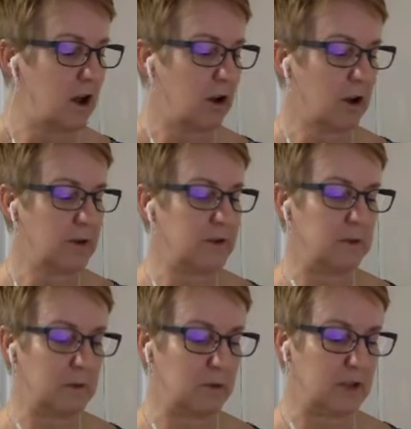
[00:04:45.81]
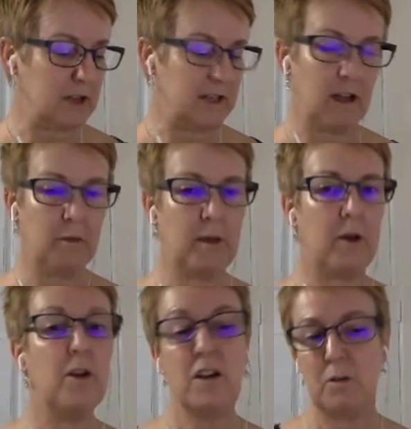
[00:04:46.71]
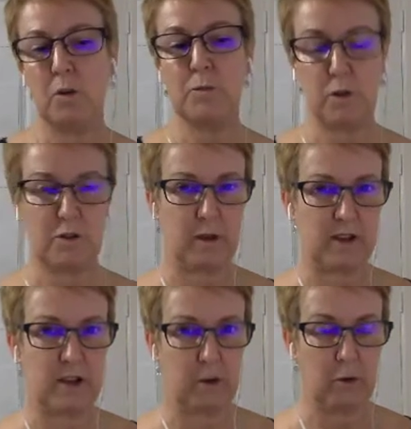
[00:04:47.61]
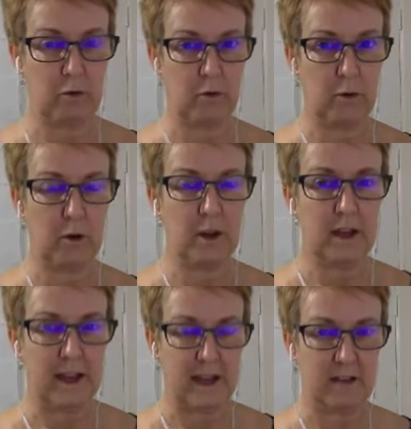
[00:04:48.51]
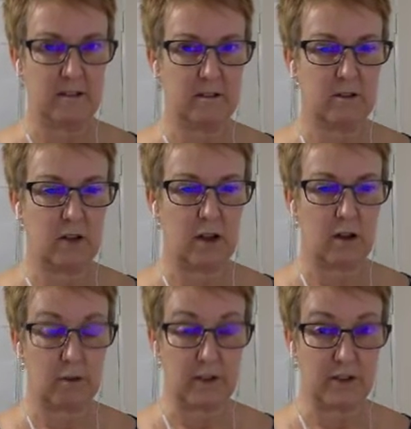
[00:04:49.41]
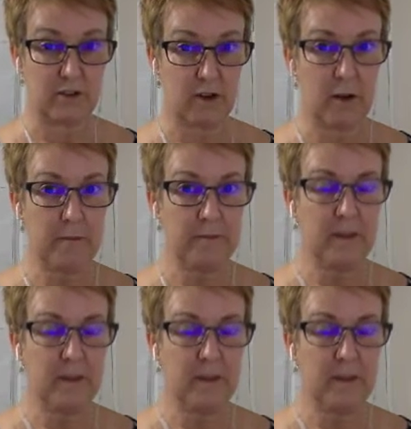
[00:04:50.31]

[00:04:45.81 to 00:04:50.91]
I'll go into a bit more detail about what to actually look for in a registrar,